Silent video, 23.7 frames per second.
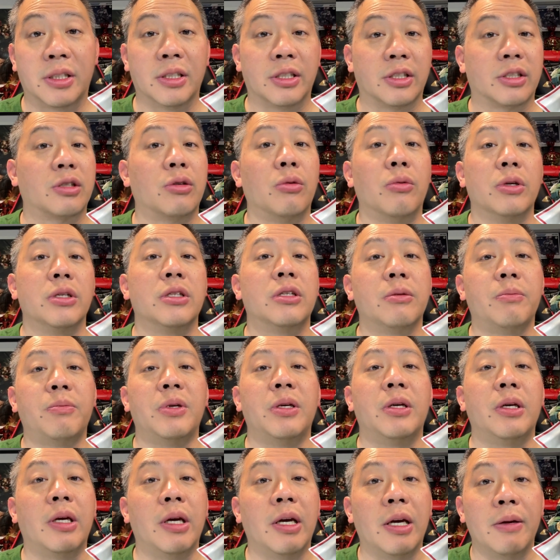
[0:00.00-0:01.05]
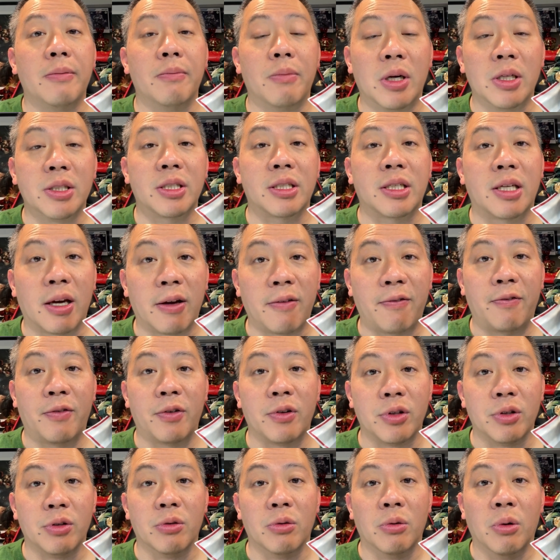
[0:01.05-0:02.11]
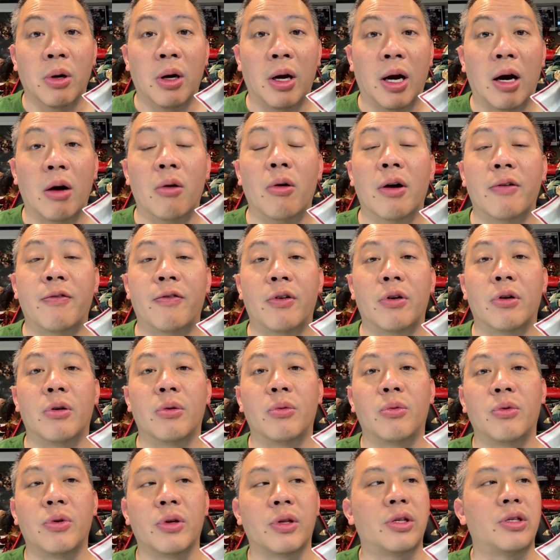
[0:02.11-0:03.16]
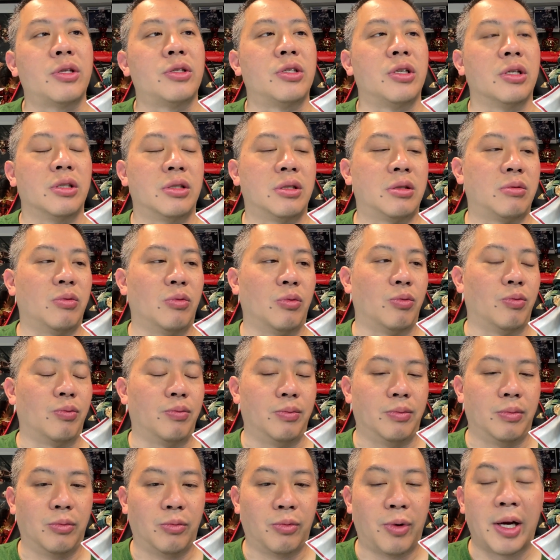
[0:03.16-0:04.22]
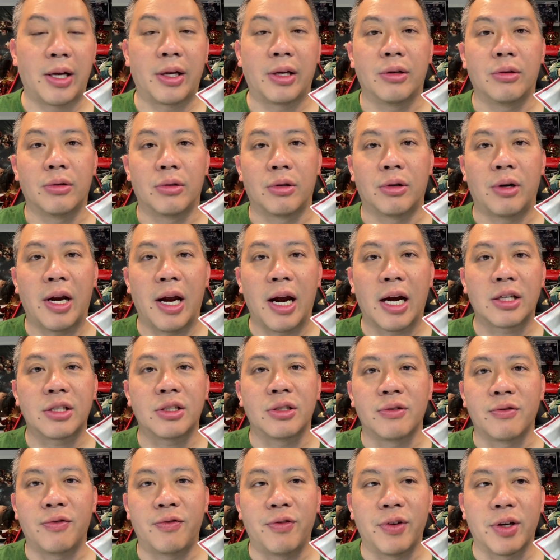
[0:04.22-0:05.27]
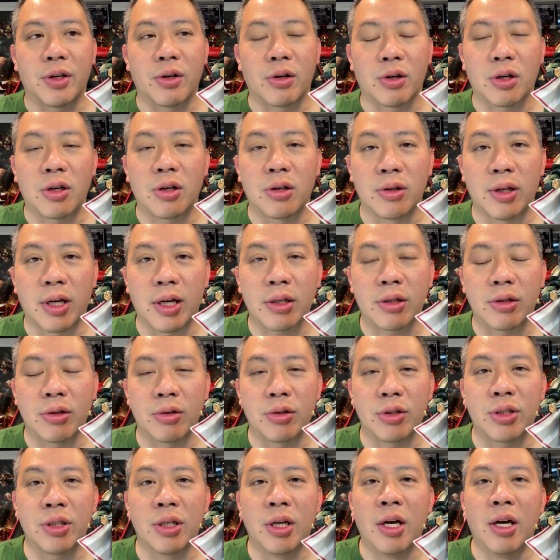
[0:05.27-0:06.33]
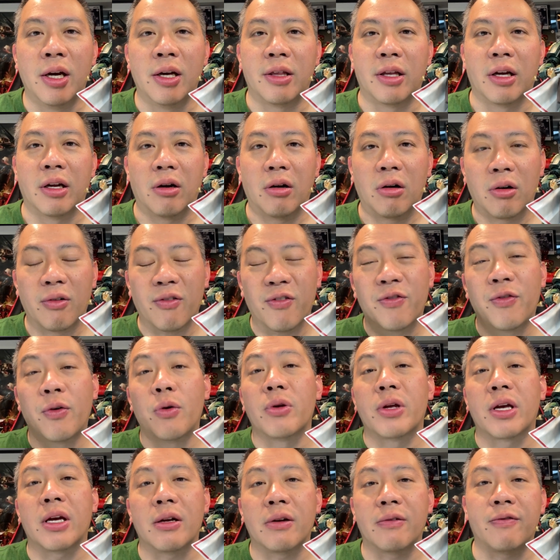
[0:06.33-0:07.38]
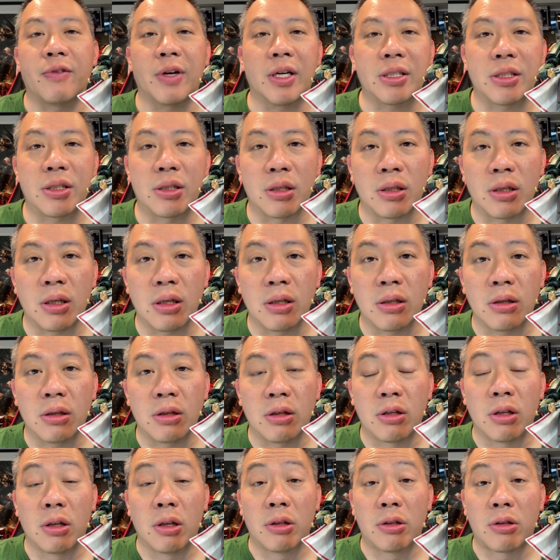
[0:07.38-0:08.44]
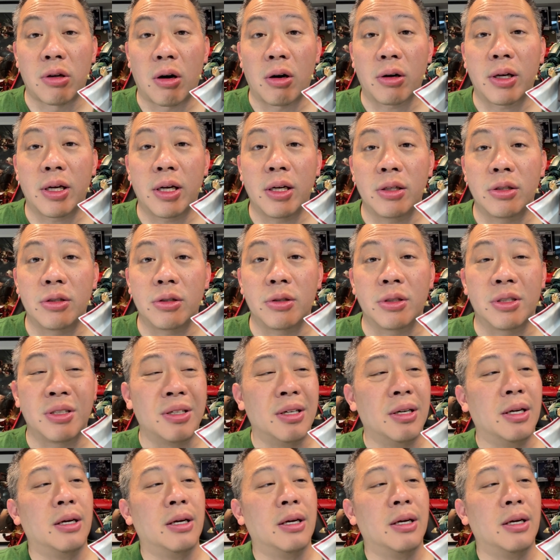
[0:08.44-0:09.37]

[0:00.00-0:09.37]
is going to be a must get for you. However, with just regular action figure collectors that aren't fully invested in the Dark Angels,